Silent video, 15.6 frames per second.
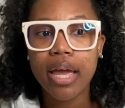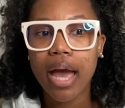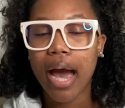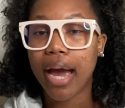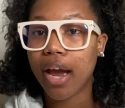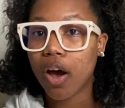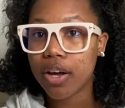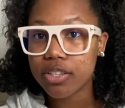
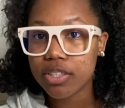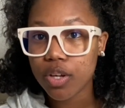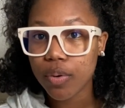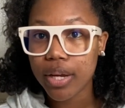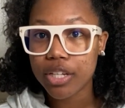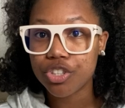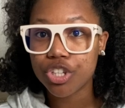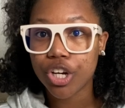I also
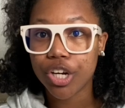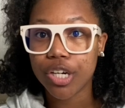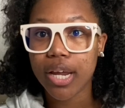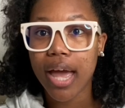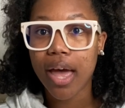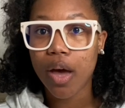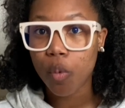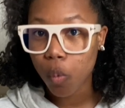interned
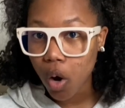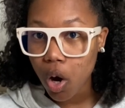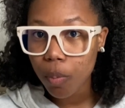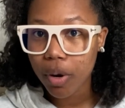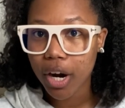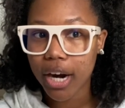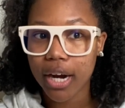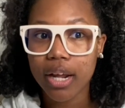at
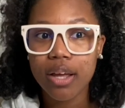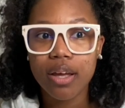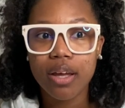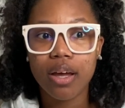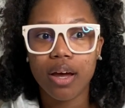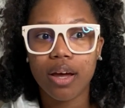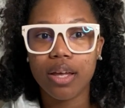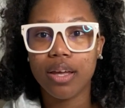Walmart
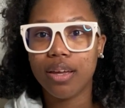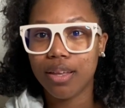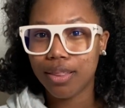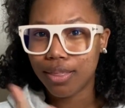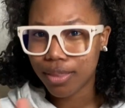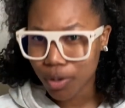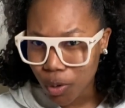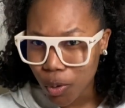
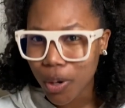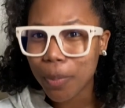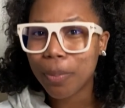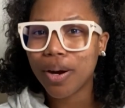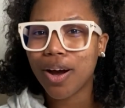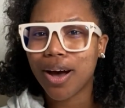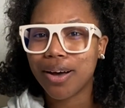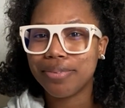in the
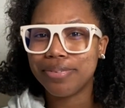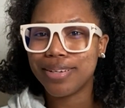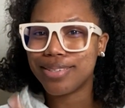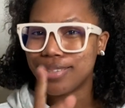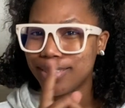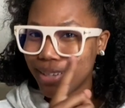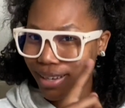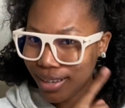corporate
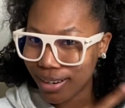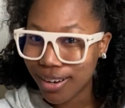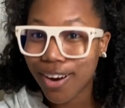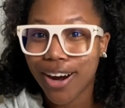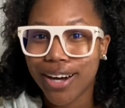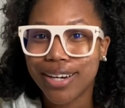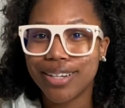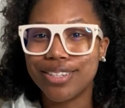office in
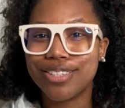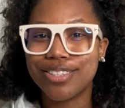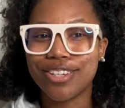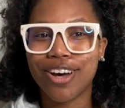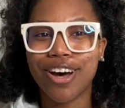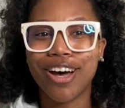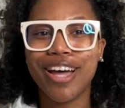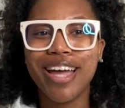
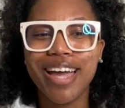Arkansas.